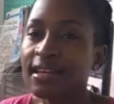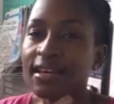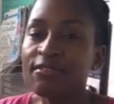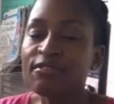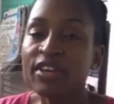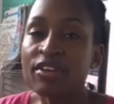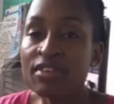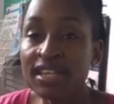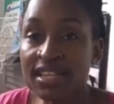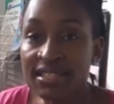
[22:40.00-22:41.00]
very
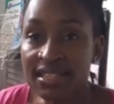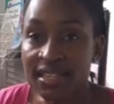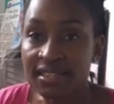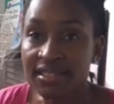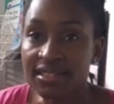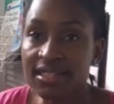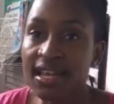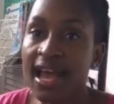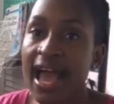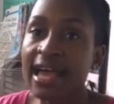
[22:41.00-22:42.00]
detailed.
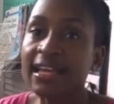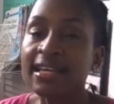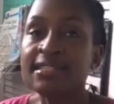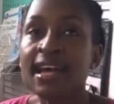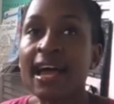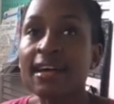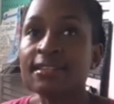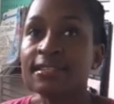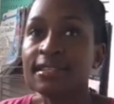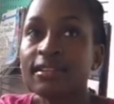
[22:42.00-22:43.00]
I like to ask